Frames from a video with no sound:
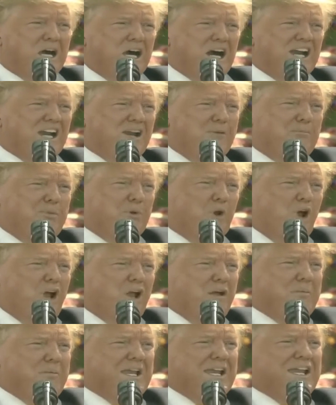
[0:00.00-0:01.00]

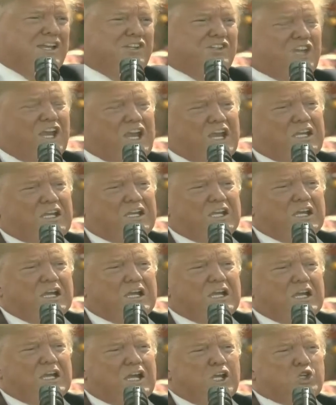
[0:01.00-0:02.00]
Unemployment has hit
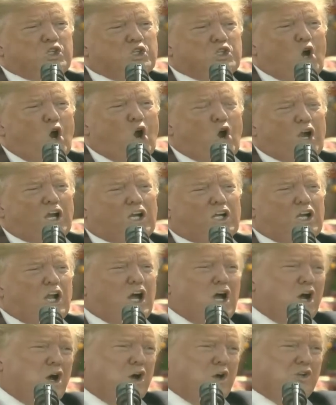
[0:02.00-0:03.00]
historic
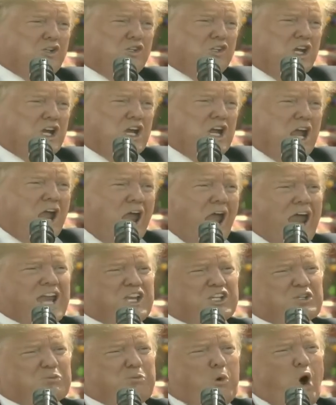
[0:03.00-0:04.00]
lows,
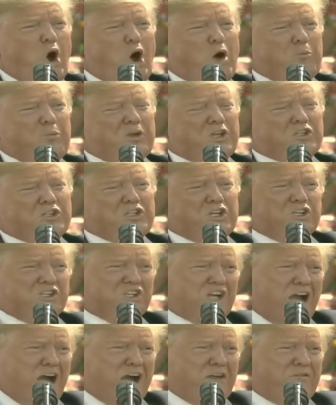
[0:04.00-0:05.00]
and small business
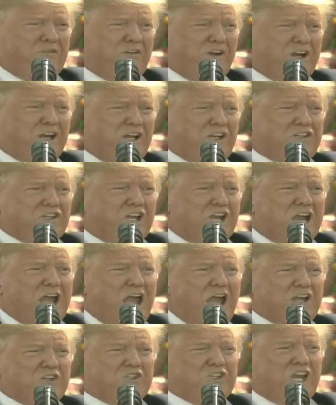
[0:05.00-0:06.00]
confidence
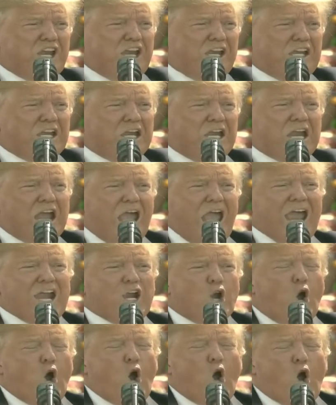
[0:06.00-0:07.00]
has hit
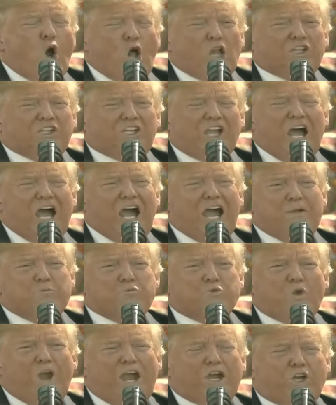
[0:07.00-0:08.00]
an
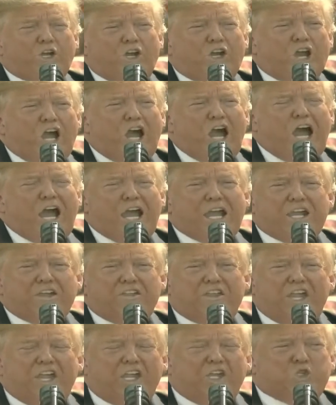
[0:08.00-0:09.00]
all-time record high
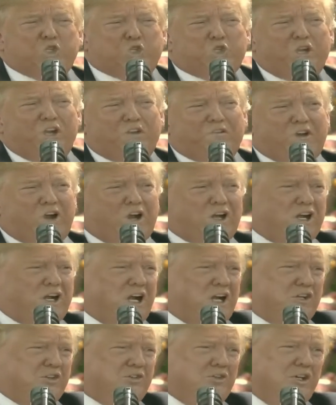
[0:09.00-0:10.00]
in the history of our
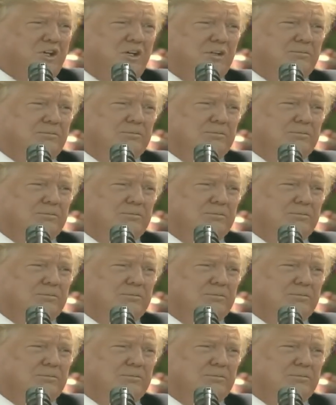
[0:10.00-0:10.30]
country.